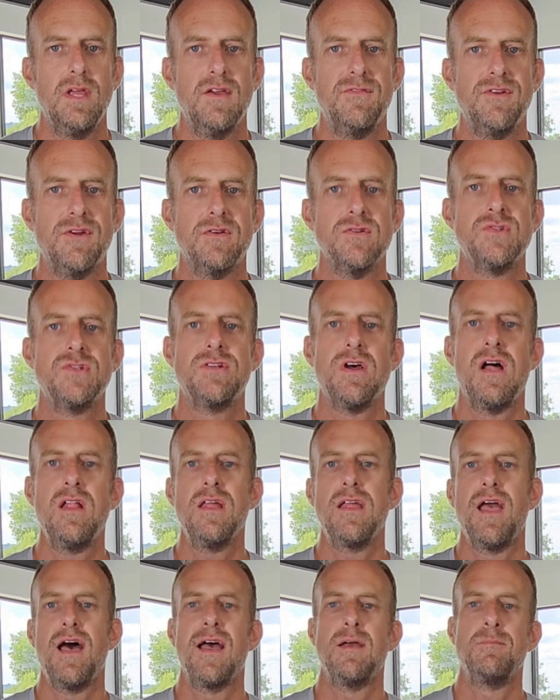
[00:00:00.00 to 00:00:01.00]
If you're
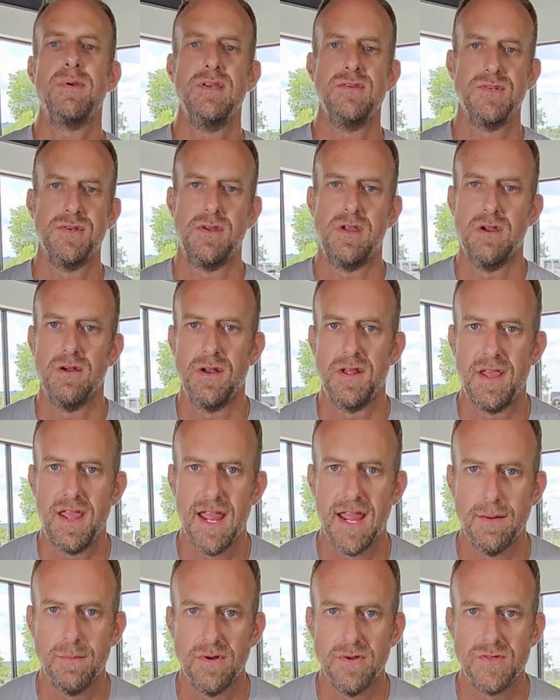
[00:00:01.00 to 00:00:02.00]
installing IP security
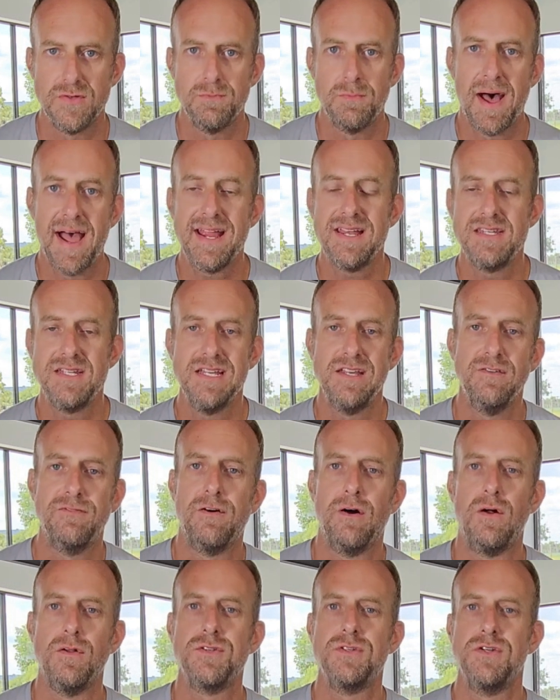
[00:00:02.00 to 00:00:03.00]
cameras, by
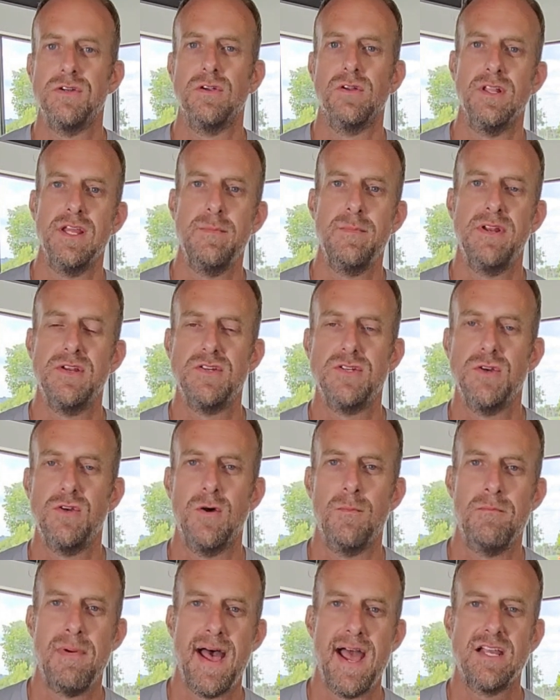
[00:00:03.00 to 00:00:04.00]
default, you're limited
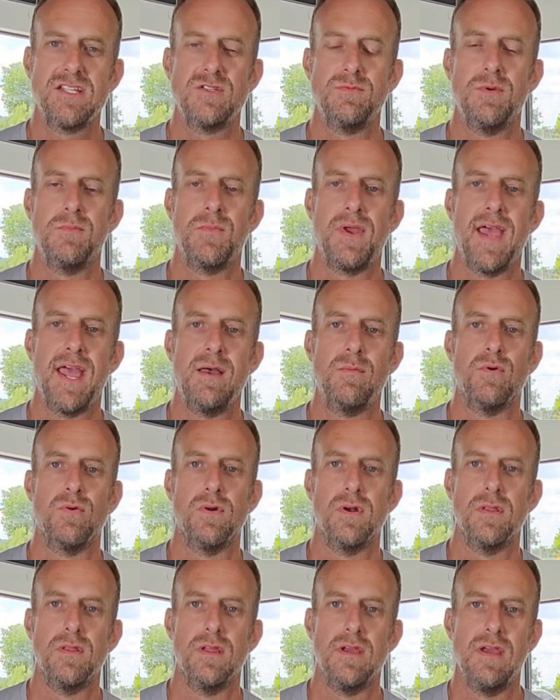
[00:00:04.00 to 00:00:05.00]
to a maximum cable
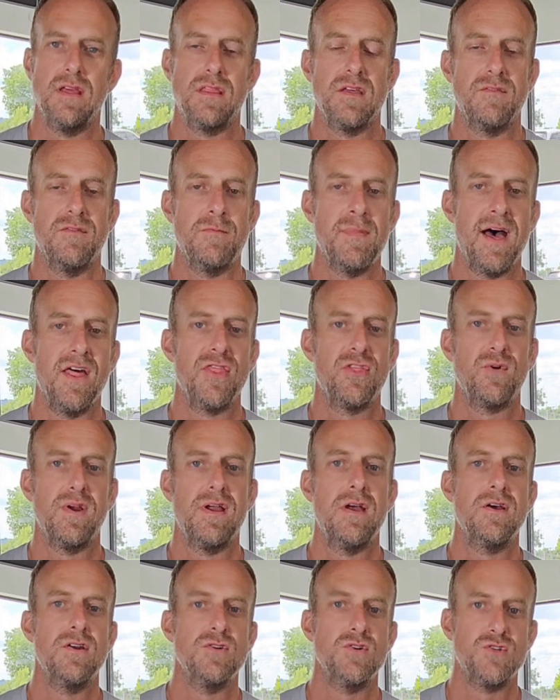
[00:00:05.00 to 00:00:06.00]
run length of about
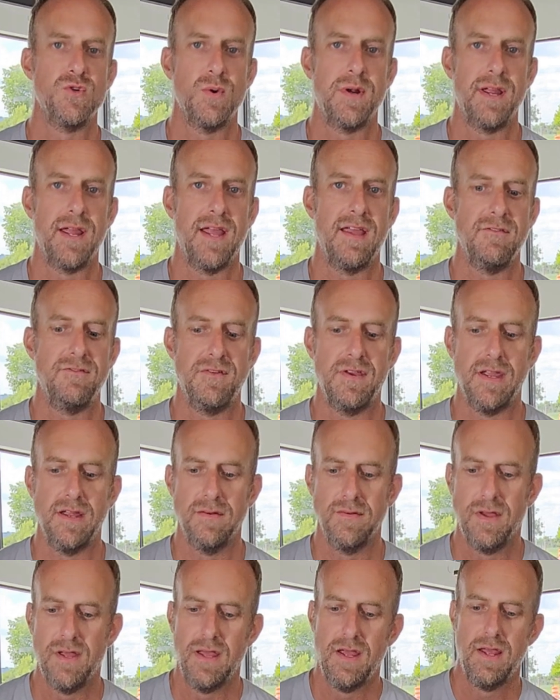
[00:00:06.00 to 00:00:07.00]
328
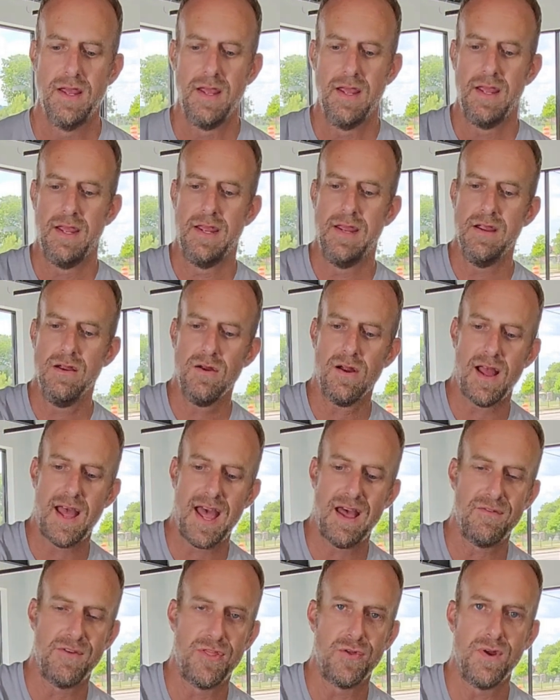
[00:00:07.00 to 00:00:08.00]
feet. Here I
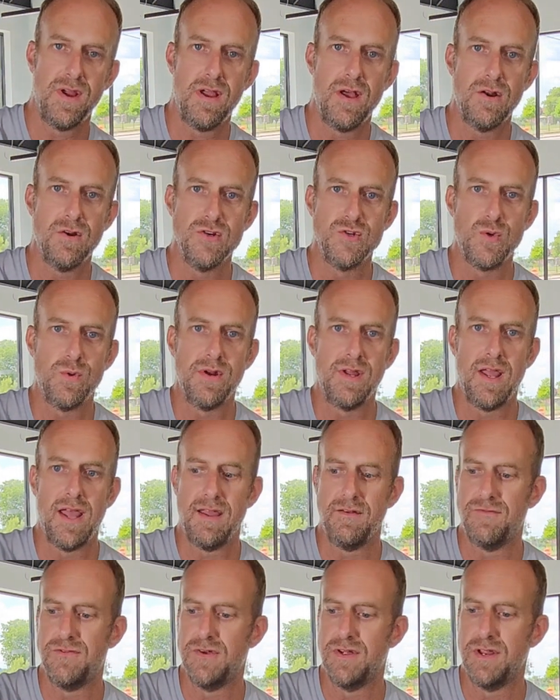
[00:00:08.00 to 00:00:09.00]
have a
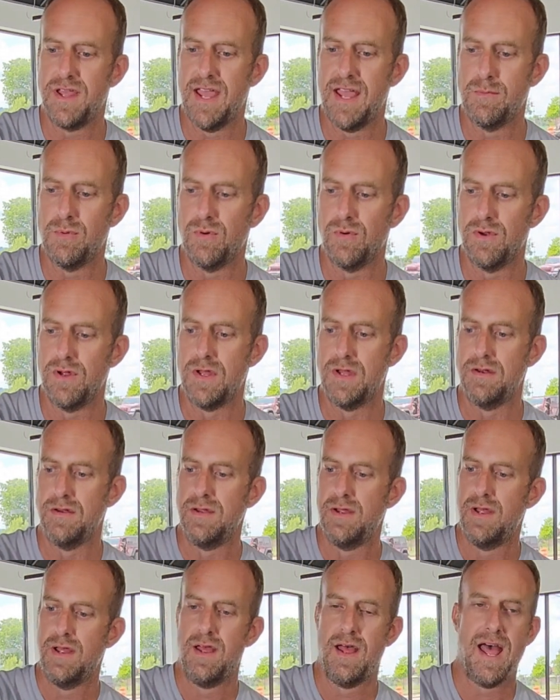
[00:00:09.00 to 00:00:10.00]
328-foot cable
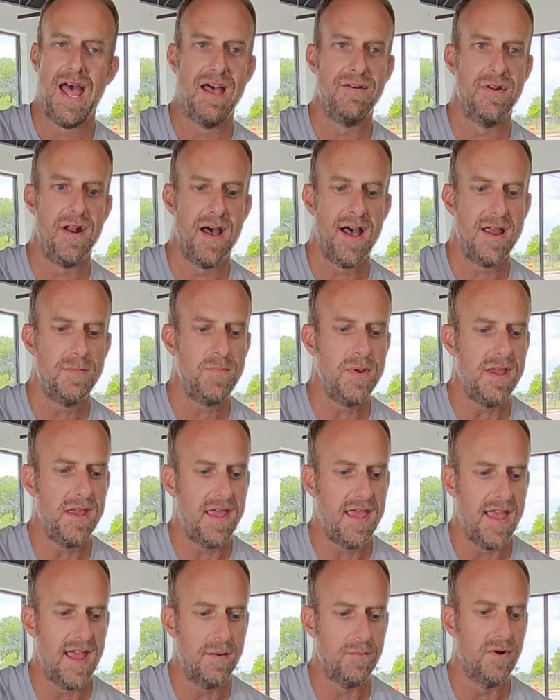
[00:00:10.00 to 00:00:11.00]
run, I have an
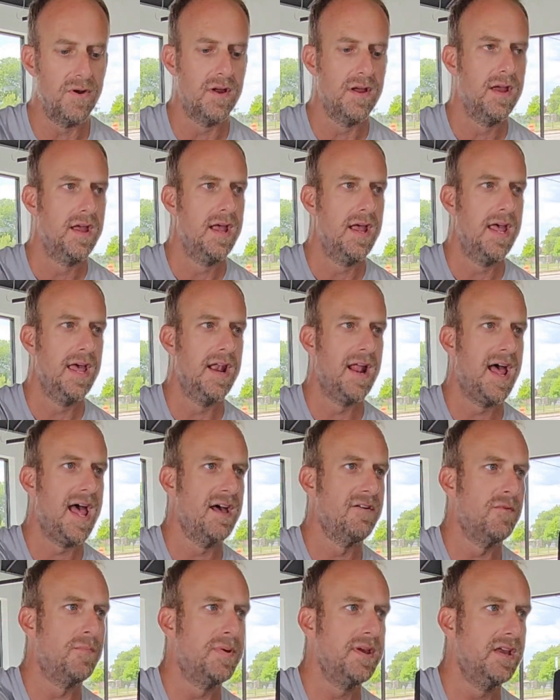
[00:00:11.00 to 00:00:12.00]
IP camera, and I
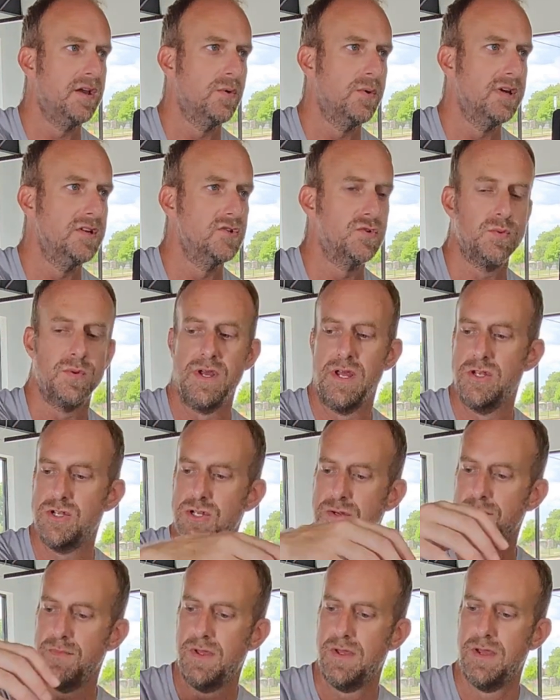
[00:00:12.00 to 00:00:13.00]
have a POE
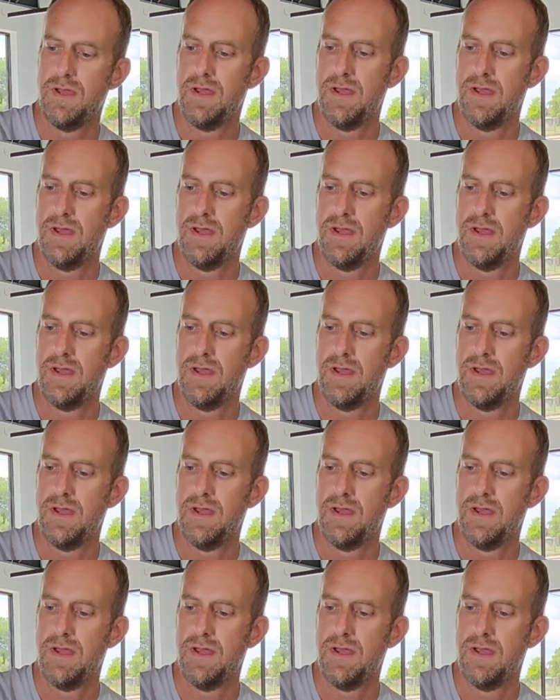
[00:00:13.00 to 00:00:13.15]
switch.